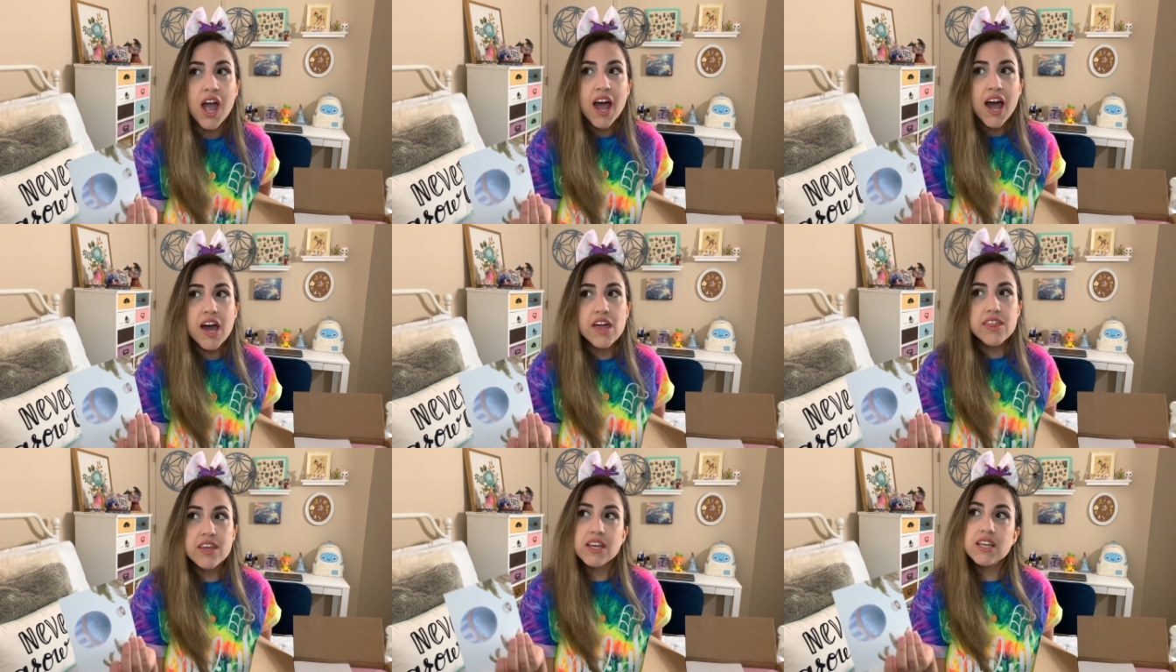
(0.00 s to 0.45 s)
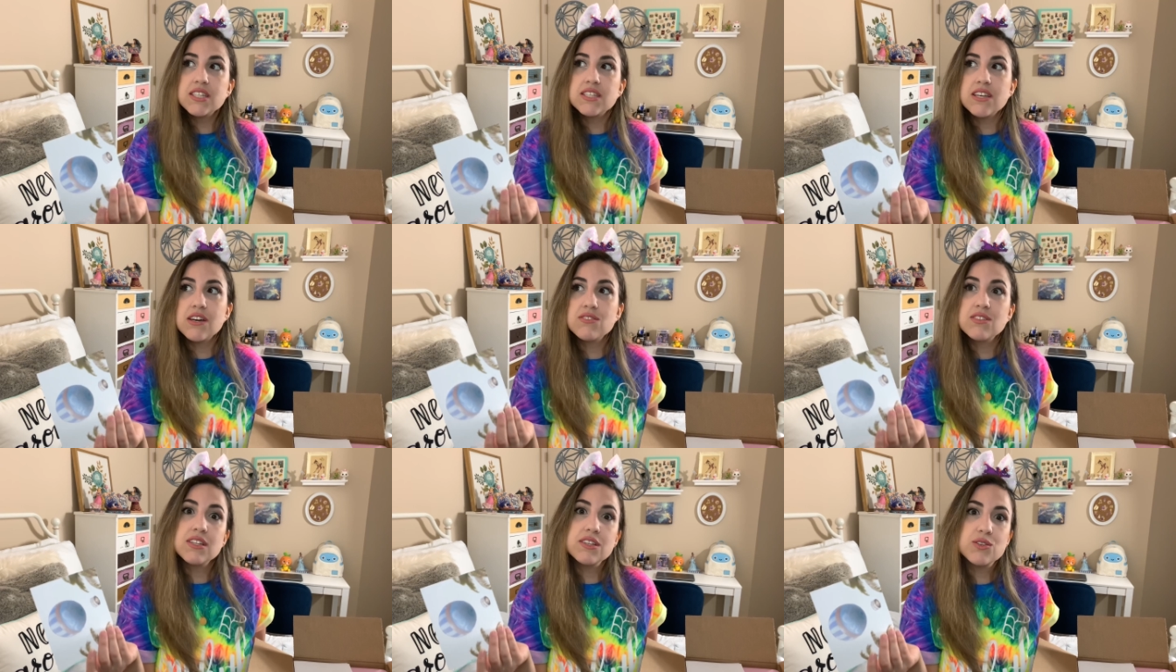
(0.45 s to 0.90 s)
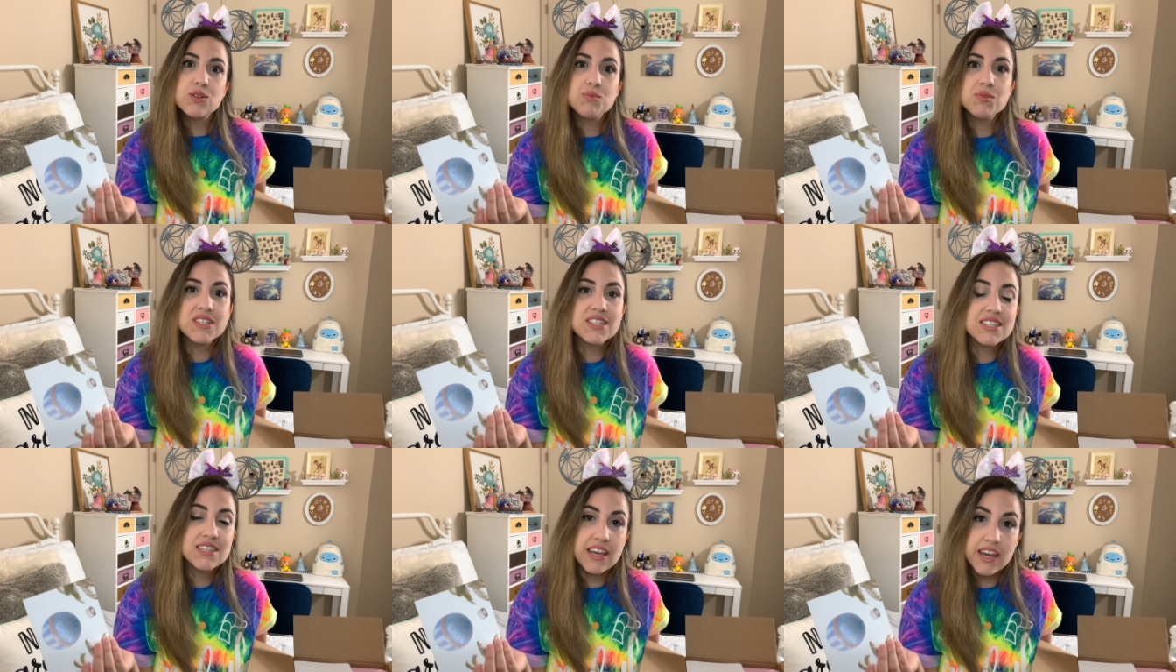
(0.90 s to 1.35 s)
I think it sounds a little
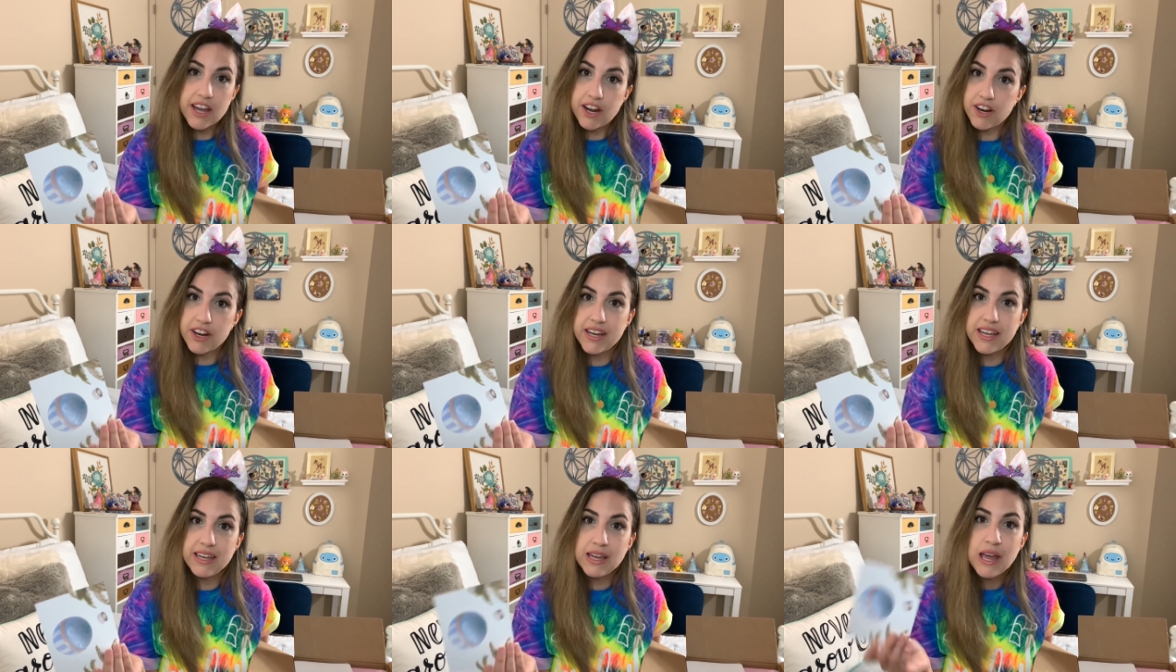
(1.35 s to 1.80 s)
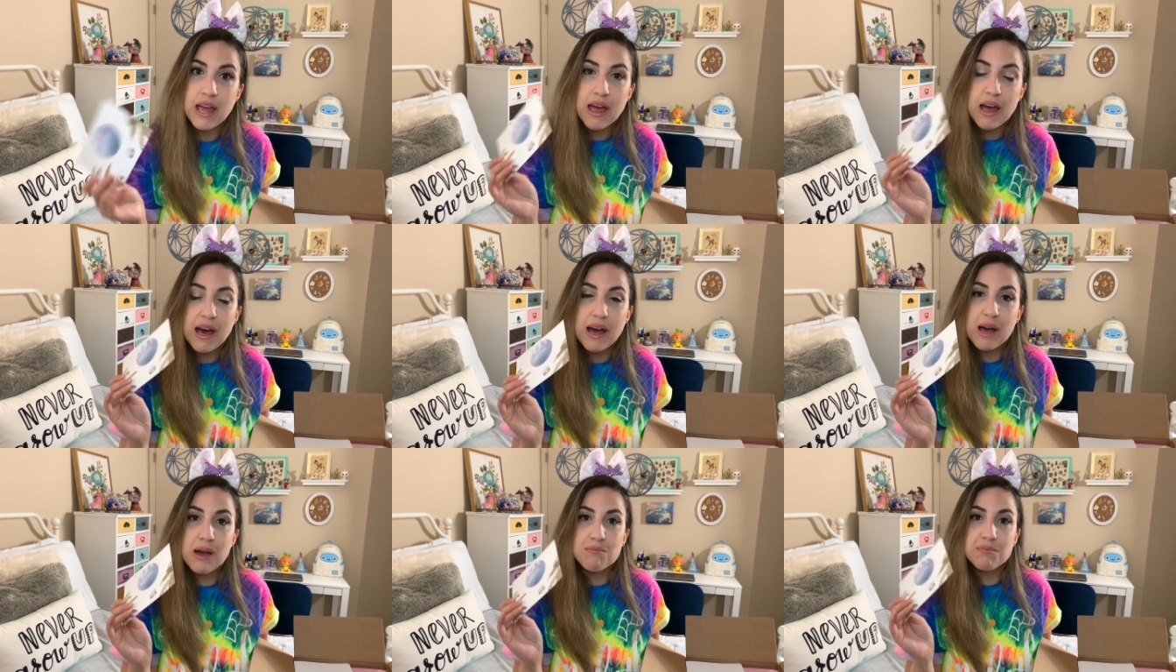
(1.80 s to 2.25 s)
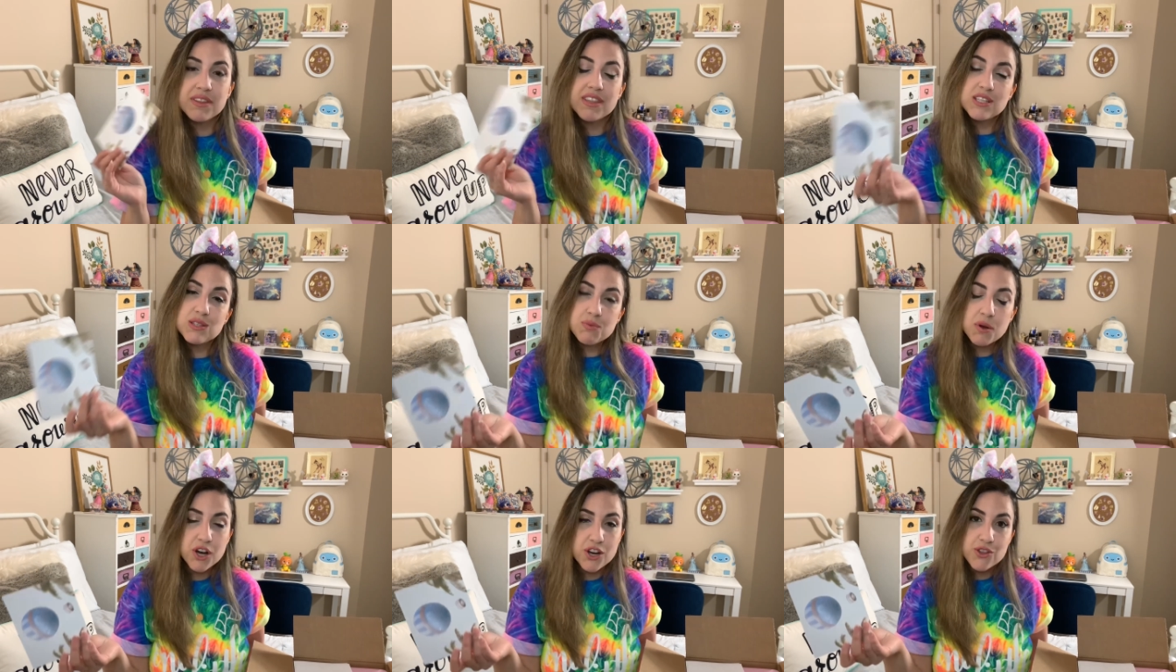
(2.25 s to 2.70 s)
bit scary, um, but
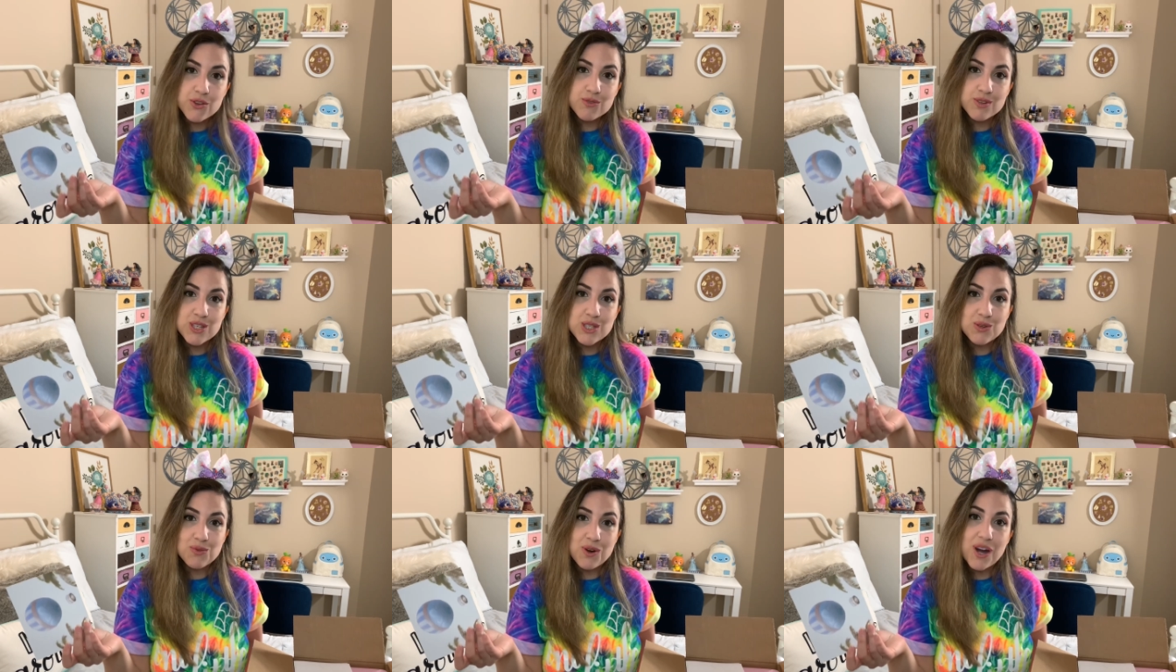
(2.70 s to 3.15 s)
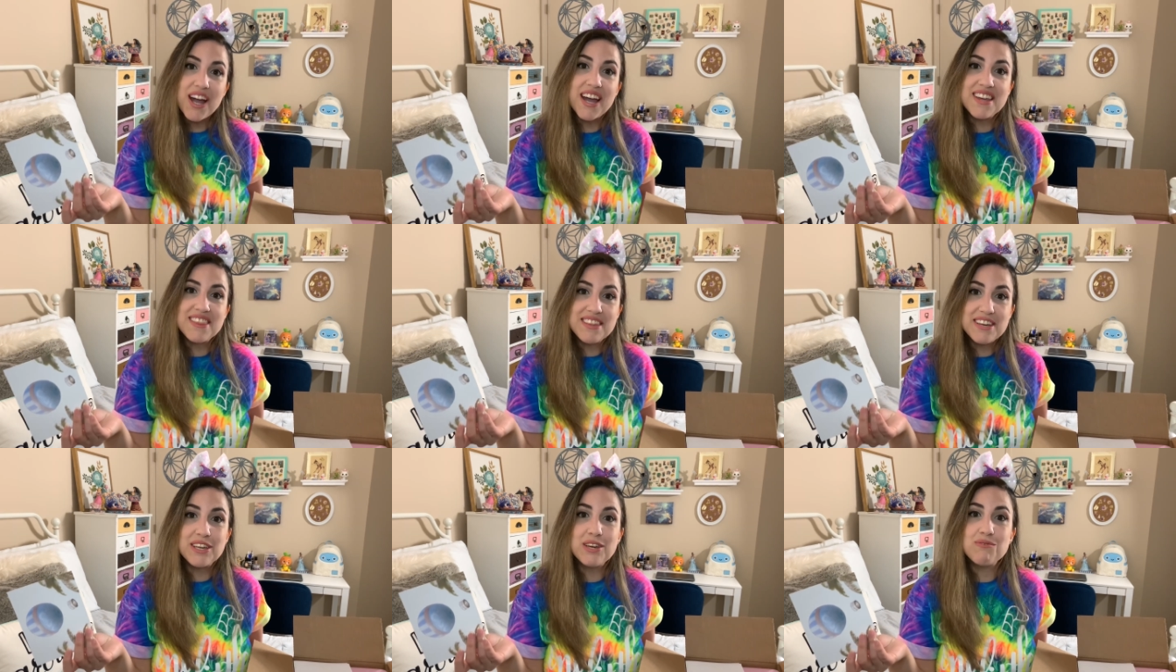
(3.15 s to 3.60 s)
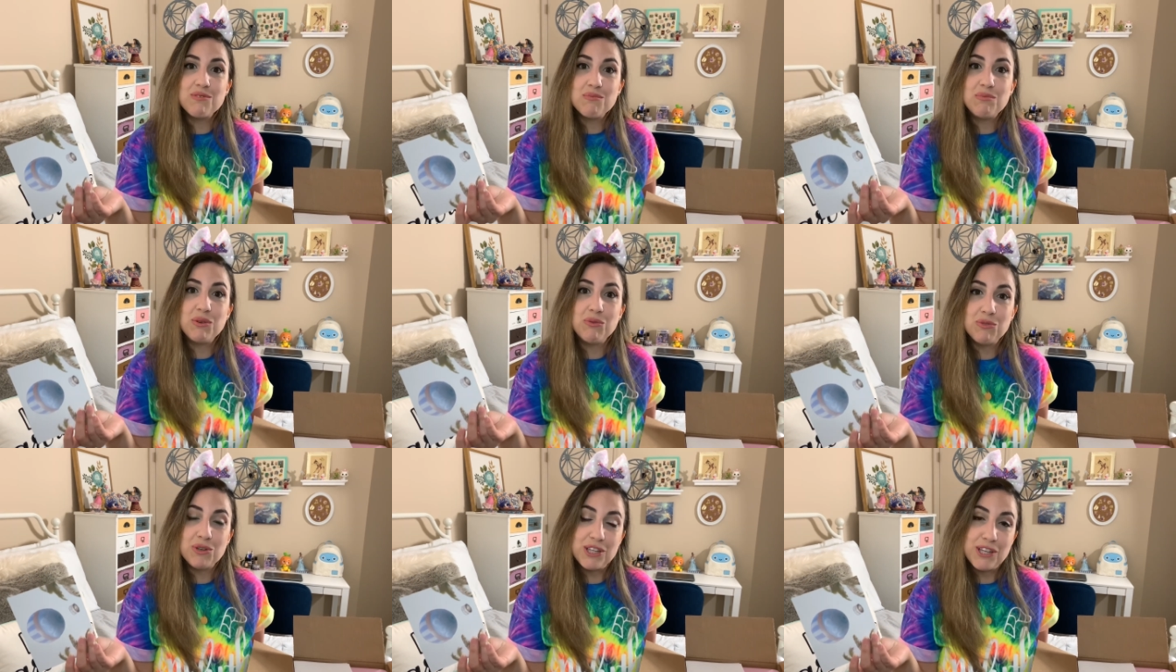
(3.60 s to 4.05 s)
that's part of the reason why I think it would
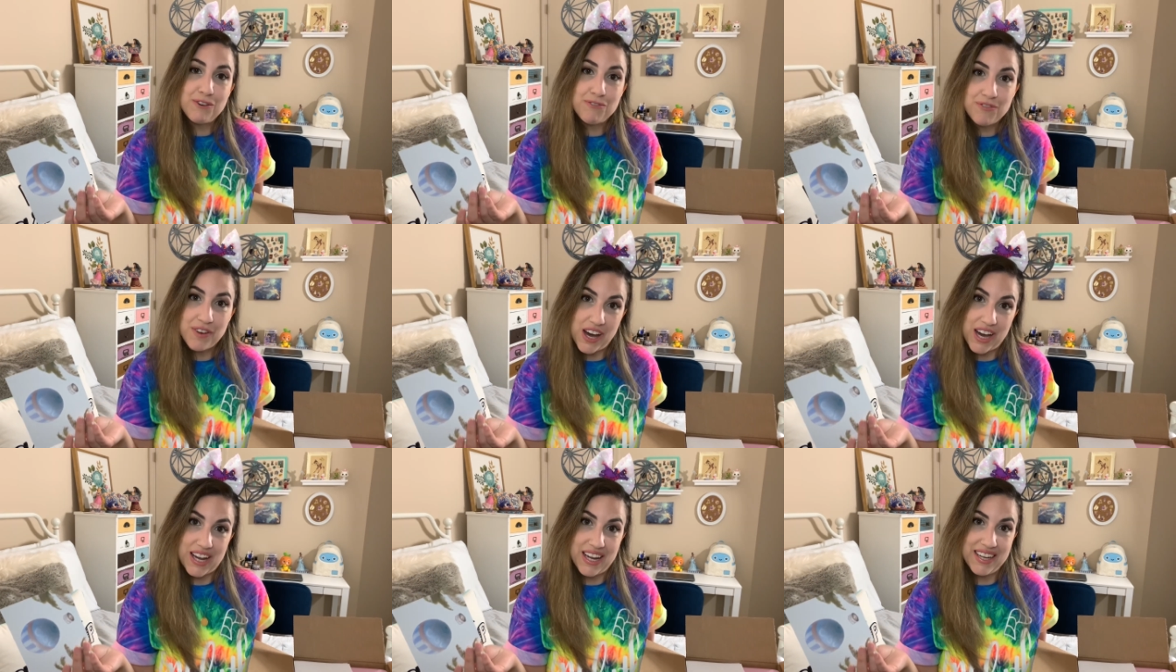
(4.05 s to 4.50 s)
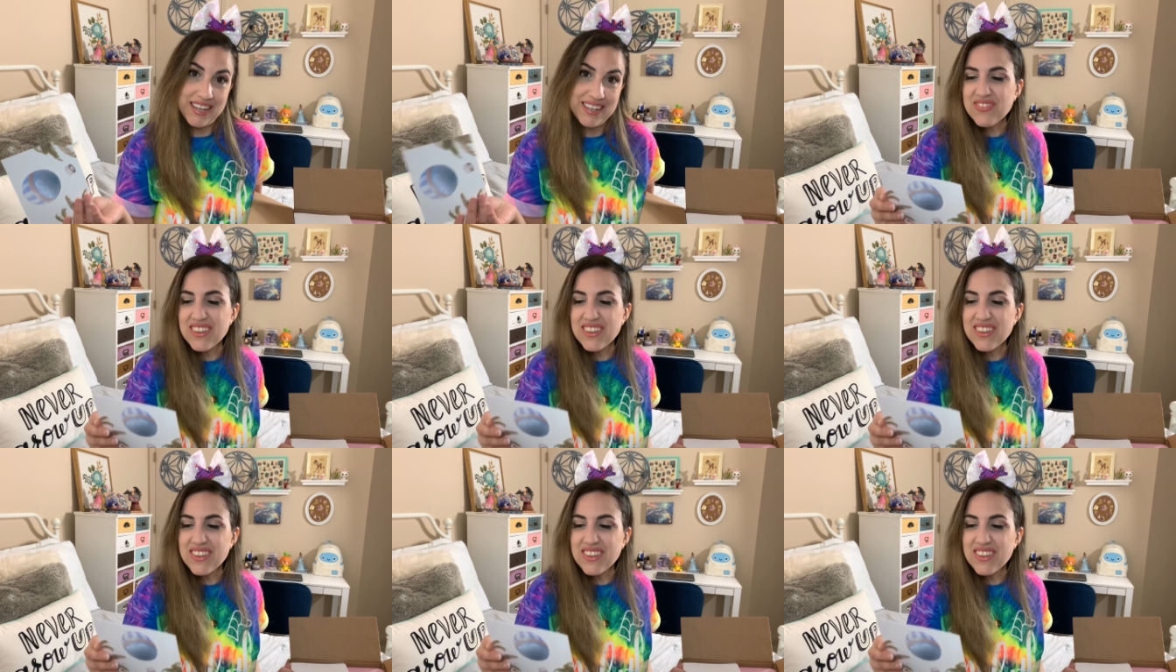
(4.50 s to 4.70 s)
be really fun.